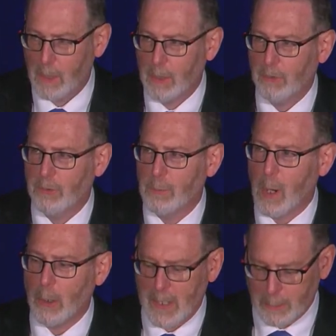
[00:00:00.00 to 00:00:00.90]

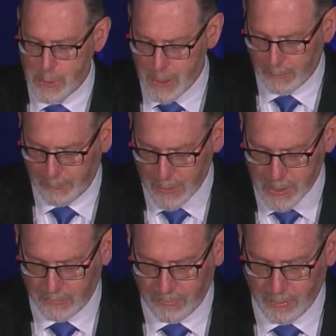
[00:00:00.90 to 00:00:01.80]
Smart energy
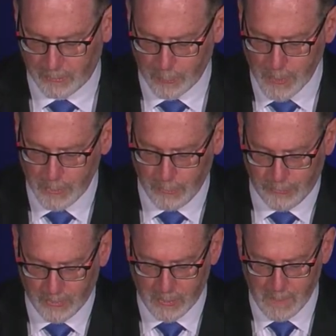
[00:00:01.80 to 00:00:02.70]
efficiency is
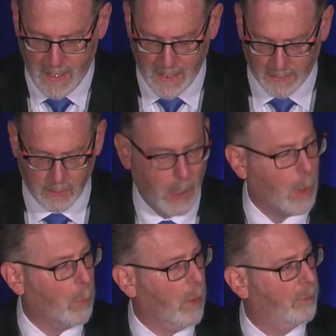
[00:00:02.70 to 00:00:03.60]
reducing demand
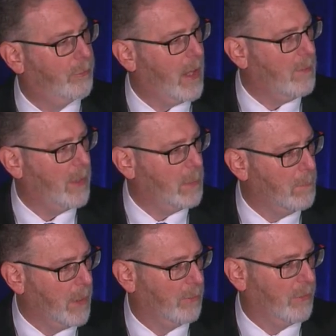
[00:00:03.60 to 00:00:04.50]
while saving
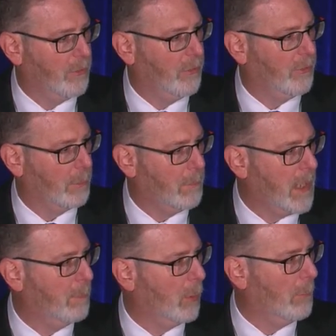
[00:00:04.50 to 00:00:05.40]
businesses and
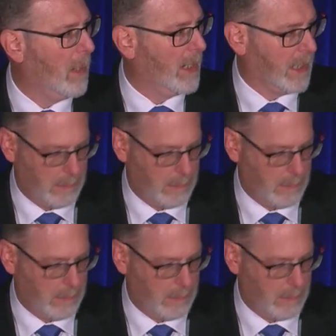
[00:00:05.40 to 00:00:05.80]
people money.